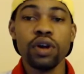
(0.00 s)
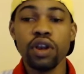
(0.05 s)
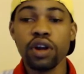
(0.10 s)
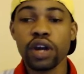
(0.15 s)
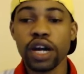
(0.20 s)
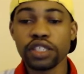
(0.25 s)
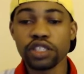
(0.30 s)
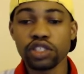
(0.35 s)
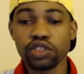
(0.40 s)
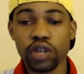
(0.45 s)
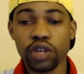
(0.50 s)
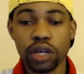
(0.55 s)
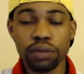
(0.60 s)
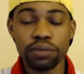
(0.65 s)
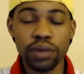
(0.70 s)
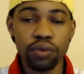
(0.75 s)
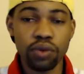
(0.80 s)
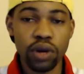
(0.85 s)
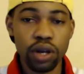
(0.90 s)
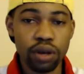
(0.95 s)
Hello guys and
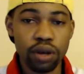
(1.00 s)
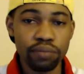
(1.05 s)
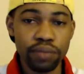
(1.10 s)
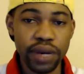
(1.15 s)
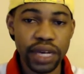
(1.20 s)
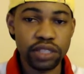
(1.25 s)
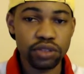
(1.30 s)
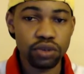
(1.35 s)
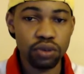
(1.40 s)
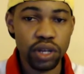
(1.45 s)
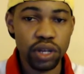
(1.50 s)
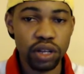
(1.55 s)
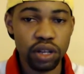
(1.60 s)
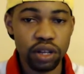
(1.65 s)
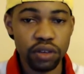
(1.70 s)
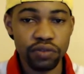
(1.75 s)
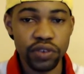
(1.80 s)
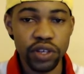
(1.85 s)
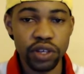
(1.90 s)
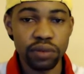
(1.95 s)
strikemen, welcome back to
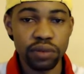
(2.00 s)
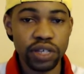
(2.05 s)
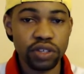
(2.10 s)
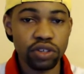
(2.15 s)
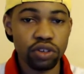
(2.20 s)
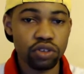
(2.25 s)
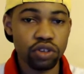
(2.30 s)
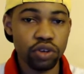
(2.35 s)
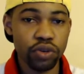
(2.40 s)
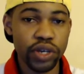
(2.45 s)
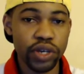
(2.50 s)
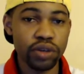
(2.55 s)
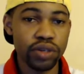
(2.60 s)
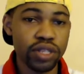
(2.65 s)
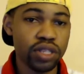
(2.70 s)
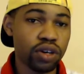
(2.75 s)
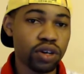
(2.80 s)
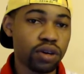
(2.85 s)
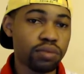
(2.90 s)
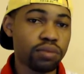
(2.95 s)
another video, man. So today we're
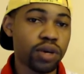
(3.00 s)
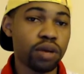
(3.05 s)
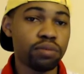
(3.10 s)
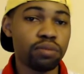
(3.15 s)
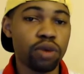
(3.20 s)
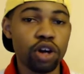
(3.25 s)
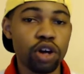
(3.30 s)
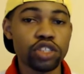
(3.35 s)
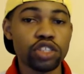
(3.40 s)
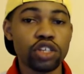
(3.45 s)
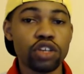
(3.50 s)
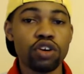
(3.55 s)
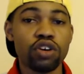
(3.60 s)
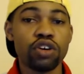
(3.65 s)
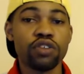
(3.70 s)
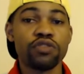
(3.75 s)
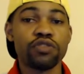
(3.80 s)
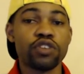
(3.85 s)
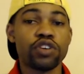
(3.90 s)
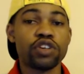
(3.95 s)
going to talk about
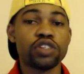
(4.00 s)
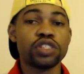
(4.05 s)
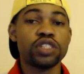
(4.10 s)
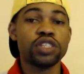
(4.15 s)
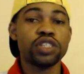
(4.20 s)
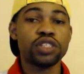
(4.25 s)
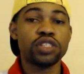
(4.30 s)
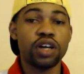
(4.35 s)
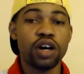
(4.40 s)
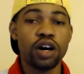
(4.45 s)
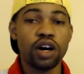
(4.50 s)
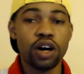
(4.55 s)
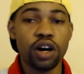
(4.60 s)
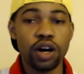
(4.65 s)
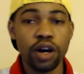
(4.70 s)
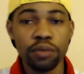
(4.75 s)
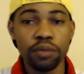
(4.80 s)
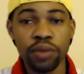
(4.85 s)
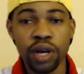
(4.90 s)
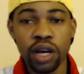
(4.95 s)
Barcelona versus
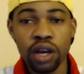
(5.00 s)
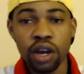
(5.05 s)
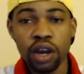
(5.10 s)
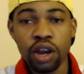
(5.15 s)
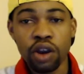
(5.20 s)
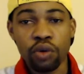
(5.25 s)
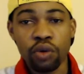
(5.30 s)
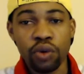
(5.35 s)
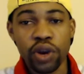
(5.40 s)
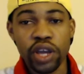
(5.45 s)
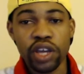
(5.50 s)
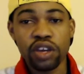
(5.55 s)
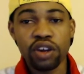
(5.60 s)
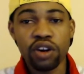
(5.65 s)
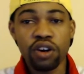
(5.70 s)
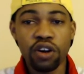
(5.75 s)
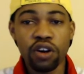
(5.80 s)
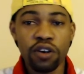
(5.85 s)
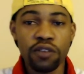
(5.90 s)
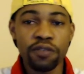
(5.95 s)
Rayo
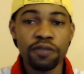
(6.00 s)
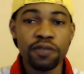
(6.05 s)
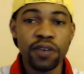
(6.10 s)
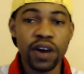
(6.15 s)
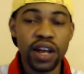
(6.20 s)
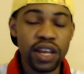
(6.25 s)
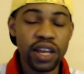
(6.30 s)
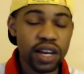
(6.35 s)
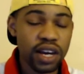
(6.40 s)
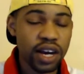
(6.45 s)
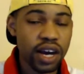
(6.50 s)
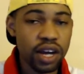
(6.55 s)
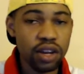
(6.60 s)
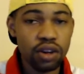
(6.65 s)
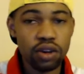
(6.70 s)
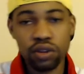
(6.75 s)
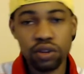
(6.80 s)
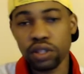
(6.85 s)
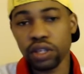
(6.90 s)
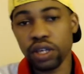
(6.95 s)

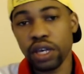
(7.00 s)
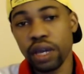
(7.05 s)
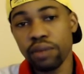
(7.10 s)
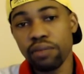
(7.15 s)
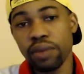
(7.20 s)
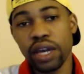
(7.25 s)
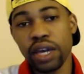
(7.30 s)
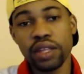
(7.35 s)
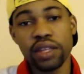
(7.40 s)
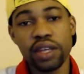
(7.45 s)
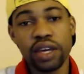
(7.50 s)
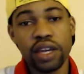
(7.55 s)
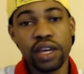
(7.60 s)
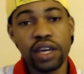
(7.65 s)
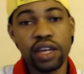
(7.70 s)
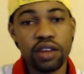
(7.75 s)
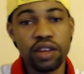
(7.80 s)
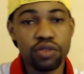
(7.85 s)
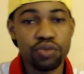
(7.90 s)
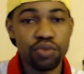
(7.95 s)
Vallecano. Game
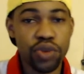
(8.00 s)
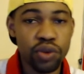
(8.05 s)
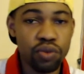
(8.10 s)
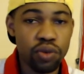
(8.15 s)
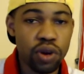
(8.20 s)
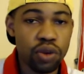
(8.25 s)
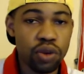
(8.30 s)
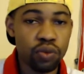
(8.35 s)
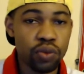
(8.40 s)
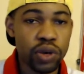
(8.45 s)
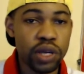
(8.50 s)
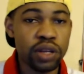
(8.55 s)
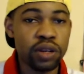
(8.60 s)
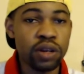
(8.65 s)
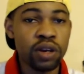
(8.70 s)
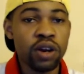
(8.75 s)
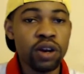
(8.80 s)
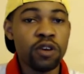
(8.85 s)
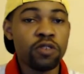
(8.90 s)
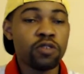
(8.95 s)
ended in a 3-1
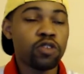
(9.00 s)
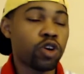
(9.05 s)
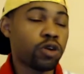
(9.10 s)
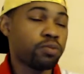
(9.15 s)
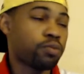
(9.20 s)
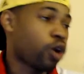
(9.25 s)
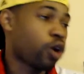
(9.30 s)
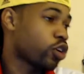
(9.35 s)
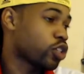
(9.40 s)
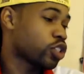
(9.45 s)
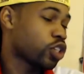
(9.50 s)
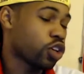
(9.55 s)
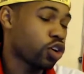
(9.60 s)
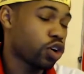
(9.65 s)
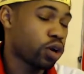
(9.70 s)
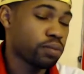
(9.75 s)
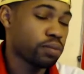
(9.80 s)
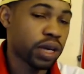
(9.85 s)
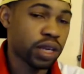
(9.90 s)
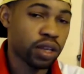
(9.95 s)
win for
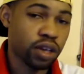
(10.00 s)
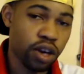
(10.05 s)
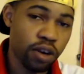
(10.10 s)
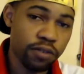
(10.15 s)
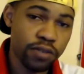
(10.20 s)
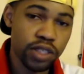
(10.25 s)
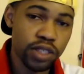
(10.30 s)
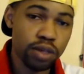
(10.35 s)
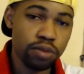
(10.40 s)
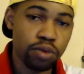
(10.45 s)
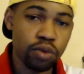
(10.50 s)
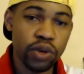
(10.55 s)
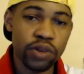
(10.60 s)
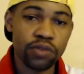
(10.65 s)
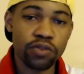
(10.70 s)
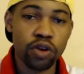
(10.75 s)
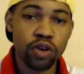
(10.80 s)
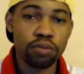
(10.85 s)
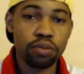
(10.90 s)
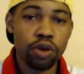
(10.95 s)
Barcelona, man. Comfortable
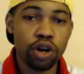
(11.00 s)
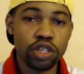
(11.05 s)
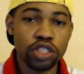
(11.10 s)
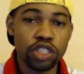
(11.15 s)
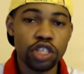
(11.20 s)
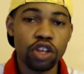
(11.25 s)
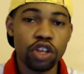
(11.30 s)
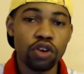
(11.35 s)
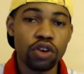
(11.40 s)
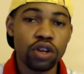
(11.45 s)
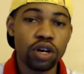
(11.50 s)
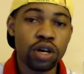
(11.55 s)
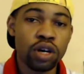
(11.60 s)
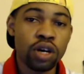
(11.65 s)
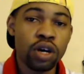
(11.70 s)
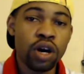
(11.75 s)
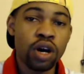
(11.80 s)
win for Barcelona.